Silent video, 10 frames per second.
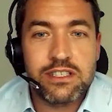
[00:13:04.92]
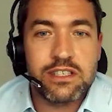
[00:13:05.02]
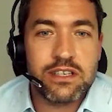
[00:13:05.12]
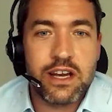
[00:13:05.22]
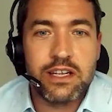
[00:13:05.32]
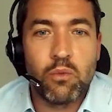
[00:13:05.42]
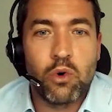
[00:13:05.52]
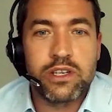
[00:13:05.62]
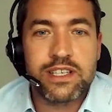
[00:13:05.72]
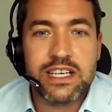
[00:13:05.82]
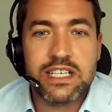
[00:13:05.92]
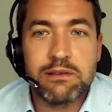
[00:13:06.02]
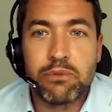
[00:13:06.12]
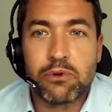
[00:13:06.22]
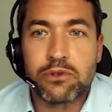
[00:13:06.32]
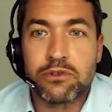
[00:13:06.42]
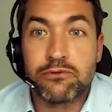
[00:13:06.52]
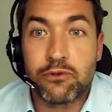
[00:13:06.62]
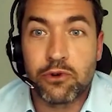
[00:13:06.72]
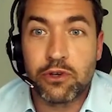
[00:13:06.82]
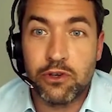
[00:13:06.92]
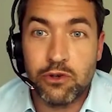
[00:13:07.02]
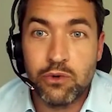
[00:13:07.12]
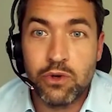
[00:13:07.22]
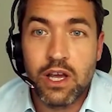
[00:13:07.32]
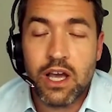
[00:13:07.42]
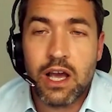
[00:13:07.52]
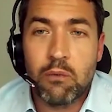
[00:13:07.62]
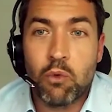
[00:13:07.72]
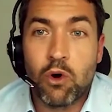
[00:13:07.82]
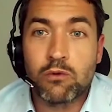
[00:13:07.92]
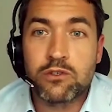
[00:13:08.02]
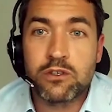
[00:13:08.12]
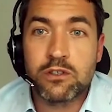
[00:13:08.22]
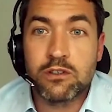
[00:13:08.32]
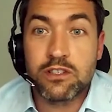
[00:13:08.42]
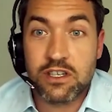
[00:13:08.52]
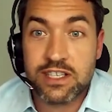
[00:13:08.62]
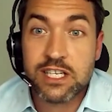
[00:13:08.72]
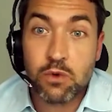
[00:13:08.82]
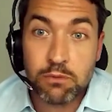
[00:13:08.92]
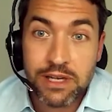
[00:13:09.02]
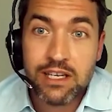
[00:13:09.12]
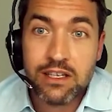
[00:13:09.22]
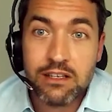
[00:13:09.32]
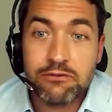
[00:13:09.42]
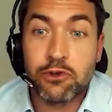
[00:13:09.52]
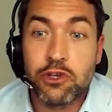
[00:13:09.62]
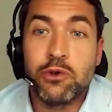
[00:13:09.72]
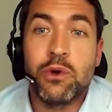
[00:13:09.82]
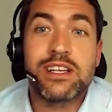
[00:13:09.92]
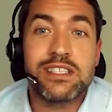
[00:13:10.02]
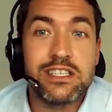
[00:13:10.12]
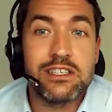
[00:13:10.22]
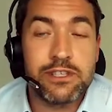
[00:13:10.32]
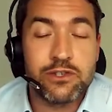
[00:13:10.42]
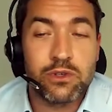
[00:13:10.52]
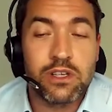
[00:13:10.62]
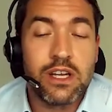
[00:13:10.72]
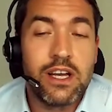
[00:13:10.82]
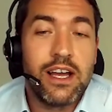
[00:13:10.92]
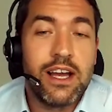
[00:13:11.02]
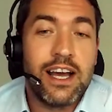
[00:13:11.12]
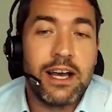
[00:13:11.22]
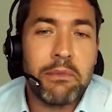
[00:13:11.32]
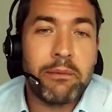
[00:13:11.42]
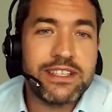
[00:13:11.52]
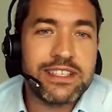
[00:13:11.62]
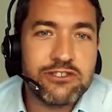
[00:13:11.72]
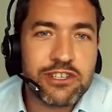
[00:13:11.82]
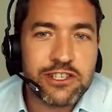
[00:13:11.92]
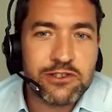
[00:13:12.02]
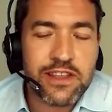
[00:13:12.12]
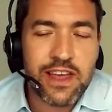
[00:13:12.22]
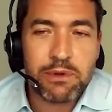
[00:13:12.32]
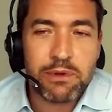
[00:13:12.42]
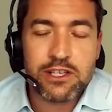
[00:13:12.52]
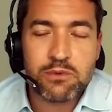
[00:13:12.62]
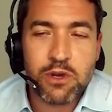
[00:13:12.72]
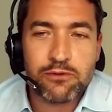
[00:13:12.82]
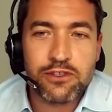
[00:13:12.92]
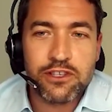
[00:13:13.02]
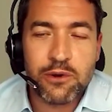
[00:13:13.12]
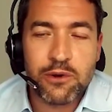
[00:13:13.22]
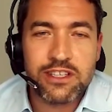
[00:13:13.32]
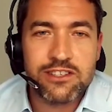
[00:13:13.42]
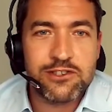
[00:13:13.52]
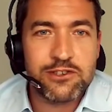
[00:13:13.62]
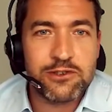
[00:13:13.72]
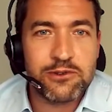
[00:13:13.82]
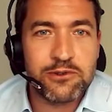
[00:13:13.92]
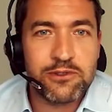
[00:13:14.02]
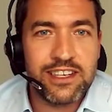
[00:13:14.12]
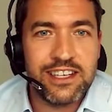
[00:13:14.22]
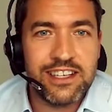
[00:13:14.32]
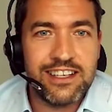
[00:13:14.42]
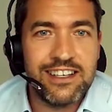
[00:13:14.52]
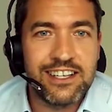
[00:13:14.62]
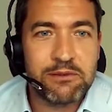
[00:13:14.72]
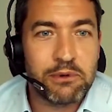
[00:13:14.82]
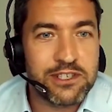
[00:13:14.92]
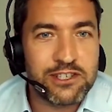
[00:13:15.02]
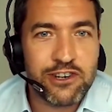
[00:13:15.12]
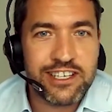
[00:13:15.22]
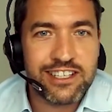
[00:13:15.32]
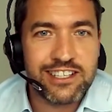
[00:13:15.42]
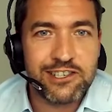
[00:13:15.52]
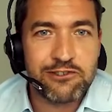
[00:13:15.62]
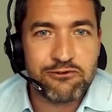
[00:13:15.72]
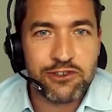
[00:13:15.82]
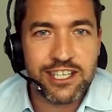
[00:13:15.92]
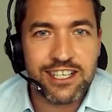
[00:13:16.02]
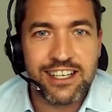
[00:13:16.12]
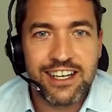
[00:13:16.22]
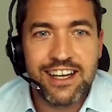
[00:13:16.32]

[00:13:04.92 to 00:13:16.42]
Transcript: deciding what is actually important for you and what success would mean for you as an individual. It's interesting you say that, because we often go into the commodity trading career,